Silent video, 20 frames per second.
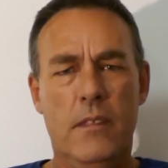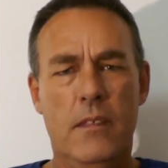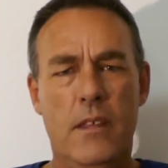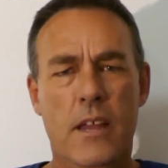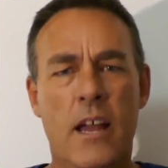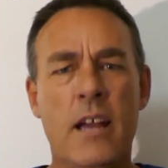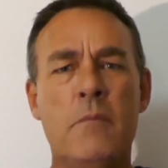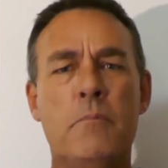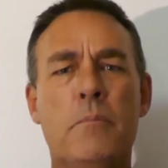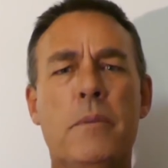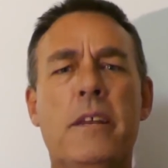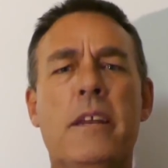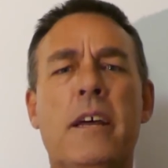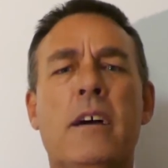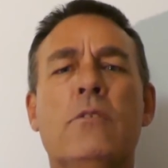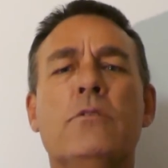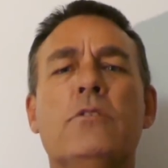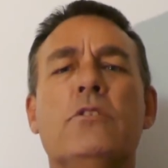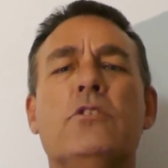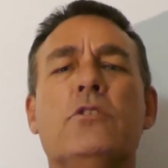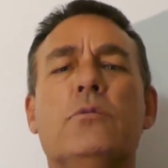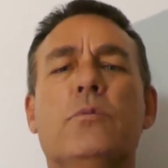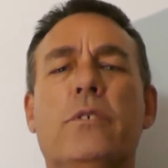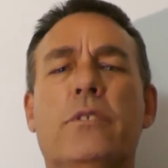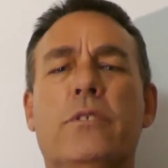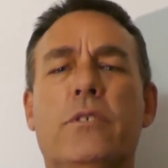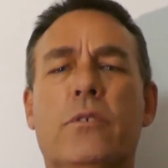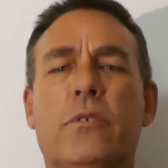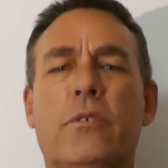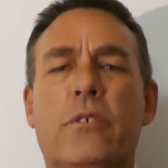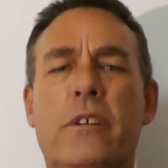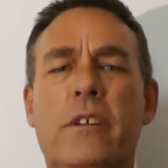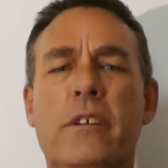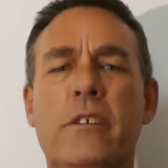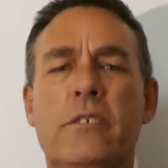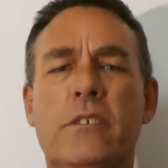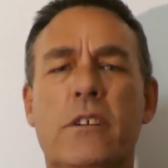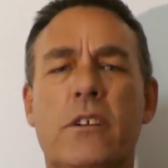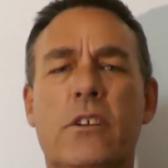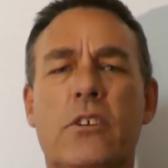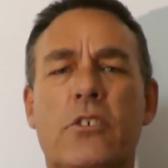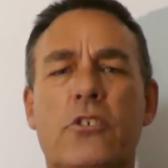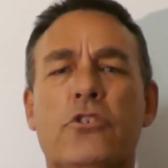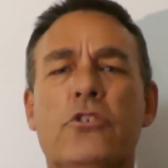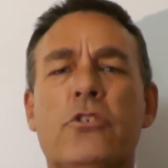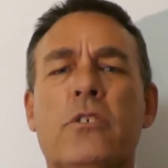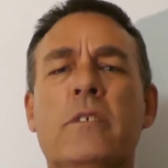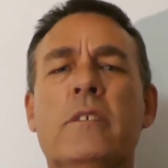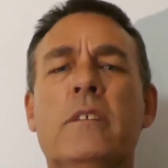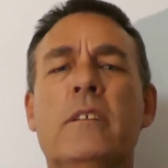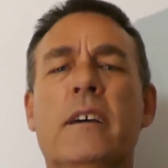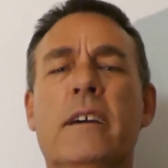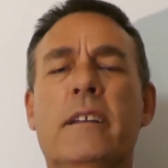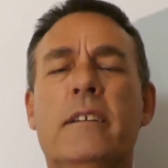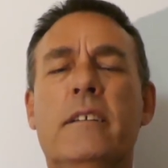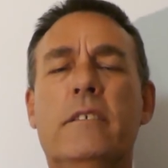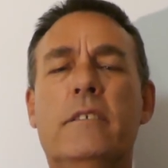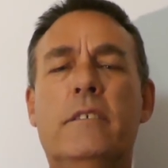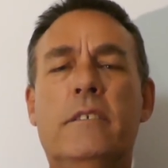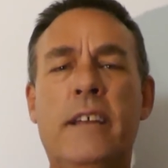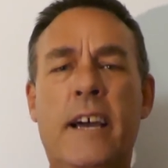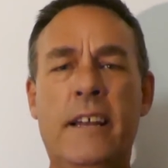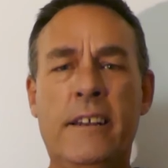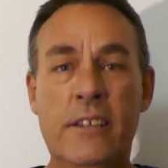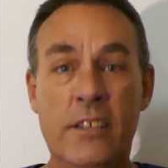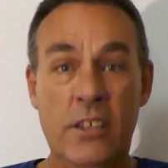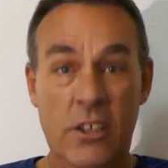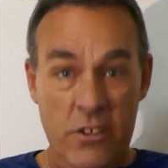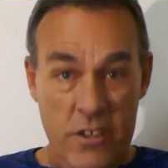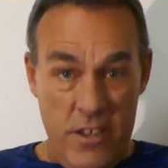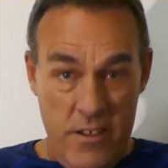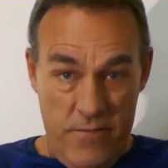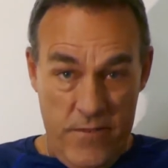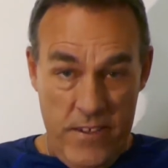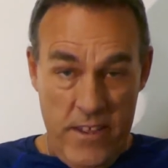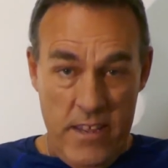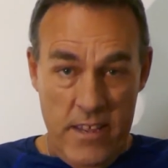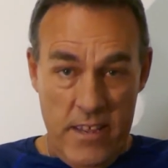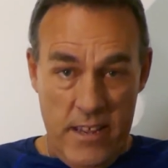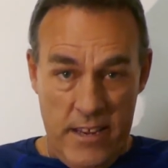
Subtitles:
Unbeknownst to authorities, John Dunleavy,